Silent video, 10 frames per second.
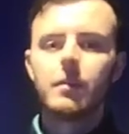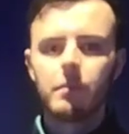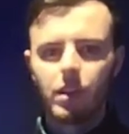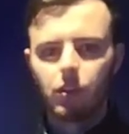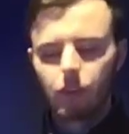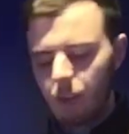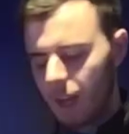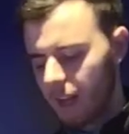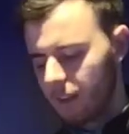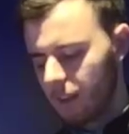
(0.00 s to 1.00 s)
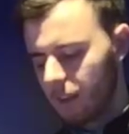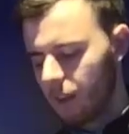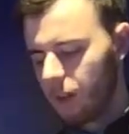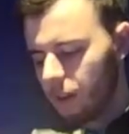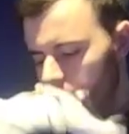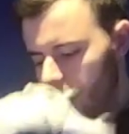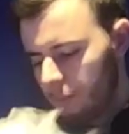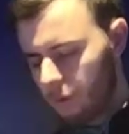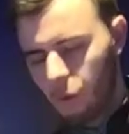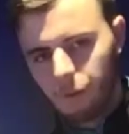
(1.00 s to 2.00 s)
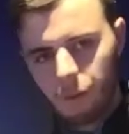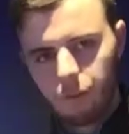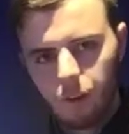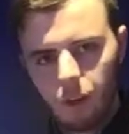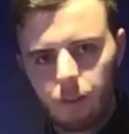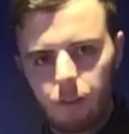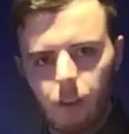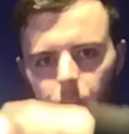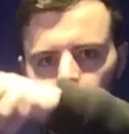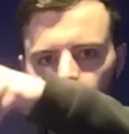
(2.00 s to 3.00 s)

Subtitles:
Make sure that you're landing forefoot first